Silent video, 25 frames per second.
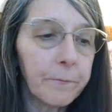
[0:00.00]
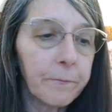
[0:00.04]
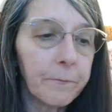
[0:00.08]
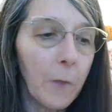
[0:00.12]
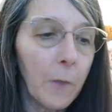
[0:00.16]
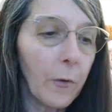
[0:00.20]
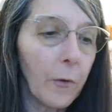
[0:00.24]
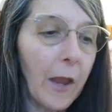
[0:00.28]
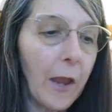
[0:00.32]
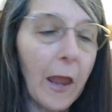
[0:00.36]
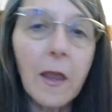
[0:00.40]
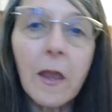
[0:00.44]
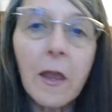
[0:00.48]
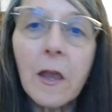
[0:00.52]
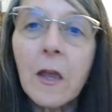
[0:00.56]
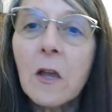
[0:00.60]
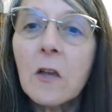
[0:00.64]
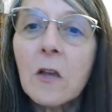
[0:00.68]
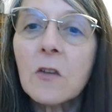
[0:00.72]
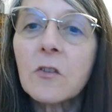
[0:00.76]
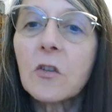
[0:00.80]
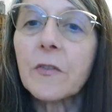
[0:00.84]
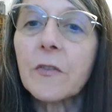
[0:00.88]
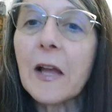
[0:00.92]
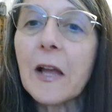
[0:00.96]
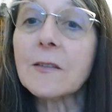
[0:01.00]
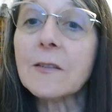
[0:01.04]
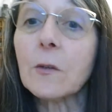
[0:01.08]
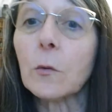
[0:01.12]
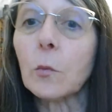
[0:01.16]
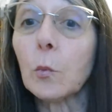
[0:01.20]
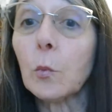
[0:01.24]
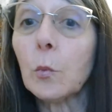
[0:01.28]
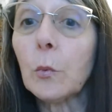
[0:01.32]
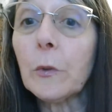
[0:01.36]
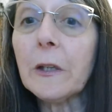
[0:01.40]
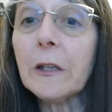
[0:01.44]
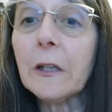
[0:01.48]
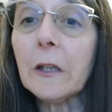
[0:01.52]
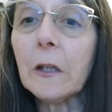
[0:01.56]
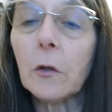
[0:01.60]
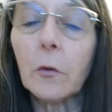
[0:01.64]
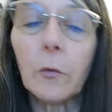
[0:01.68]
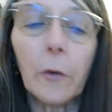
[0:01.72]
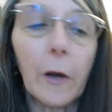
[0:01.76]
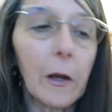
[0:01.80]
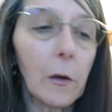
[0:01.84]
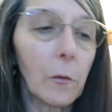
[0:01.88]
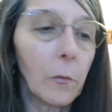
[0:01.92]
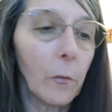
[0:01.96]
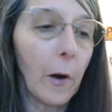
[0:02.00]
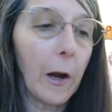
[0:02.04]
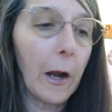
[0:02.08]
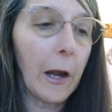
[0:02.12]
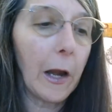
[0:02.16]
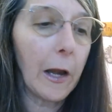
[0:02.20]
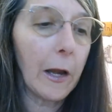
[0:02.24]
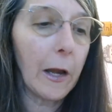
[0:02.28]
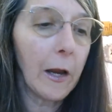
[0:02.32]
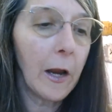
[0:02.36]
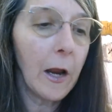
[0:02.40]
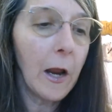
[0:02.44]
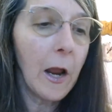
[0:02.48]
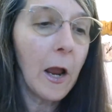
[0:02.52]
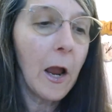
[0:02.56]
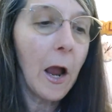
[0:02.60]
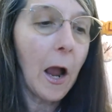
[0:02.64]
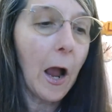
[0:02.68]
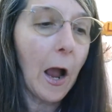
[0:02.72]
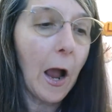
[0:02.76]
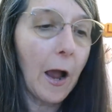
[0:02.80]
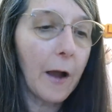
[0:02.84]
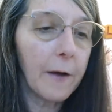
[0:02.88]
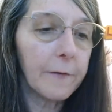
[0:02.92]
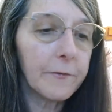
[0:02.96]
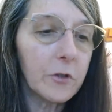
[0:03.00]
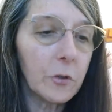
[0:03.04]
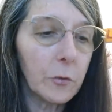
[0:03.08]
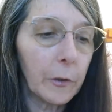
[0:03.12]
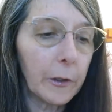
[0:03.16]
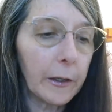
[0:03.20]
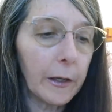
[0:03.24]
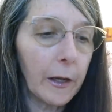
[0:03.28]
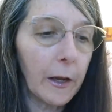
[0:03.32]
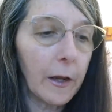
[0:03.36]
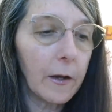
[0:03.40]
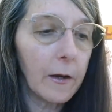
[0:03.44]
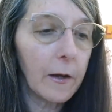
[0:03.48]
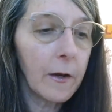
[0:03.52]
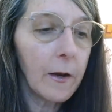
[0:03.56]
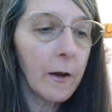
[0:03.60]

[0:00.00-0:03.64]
Okay, so that's a really great way of doing it.